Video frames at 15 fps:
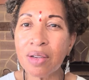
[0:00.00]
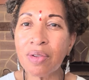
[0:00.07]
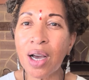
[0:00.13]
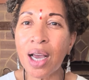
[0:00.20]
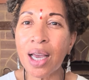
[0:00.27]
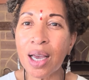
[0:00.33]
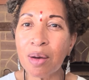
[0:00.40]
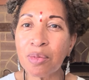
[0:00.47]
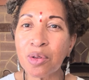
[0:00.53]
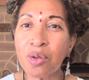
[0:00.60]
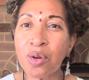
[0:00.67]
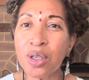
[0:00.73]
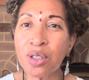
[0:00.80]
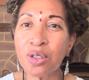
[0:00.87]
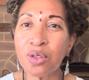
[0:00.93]
I am
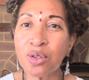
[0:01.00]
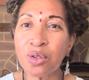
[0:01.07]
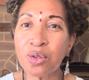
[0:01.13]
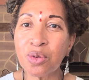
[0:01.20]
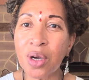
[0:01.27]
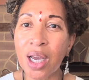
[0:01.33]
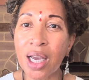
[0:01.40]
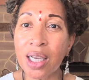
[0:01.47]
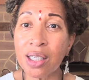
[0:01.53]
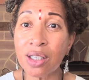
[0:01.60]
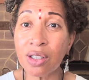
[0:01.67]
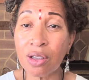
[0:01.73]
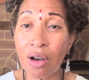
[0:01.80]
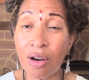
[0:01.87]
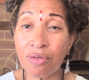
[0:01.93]
going to do a
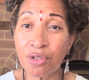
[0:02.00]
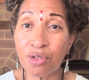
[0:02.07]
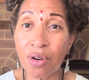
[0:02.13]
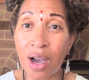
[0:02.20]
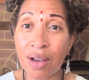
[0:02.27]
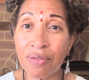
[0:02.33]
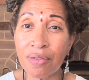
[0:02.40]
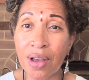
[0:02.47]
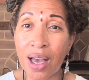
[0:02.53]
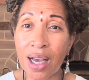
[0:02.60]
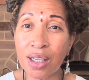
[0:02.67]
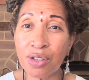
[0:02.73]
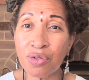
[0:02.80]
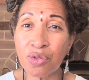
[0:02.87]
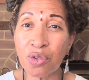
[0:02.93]
soft dry
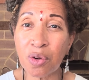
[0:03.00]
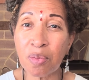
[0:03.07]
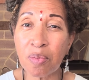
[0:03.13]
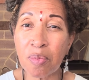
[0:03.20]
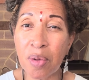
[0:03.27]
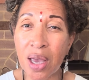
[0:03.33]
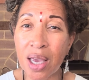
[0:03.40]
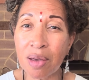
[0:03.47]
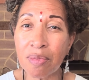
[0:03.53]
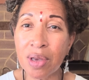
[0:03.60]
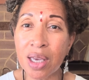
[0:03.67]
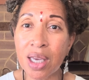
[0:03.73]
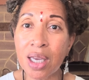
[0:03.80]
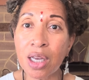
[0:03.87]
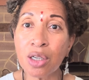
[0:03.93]
fast for
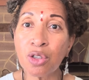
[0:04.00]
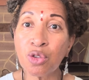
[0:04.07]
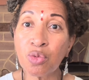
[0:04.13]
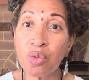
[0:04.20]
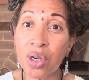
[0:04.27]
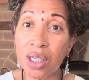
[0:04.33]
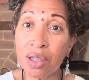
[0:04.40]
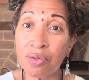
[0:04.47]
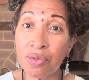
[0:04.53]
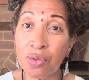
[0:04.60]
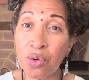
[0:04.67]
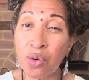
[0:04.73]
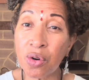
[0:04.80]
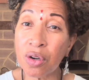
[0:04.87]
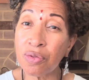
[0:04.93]
maybe
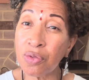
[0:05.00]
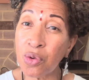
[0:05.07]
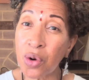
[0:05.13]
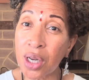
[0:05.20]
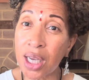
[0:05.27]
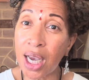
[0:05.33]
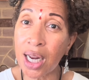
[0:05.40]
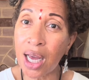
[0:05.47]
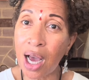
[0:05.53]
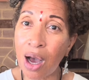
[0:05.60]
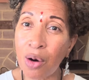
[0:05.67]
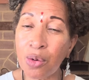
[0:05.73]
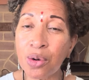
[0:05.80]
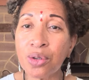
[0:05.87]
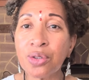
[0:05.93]
24 to 48
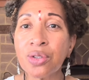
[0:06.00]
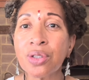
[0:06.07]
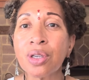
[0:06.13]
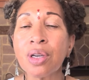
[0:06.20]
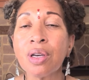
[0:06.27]
hours.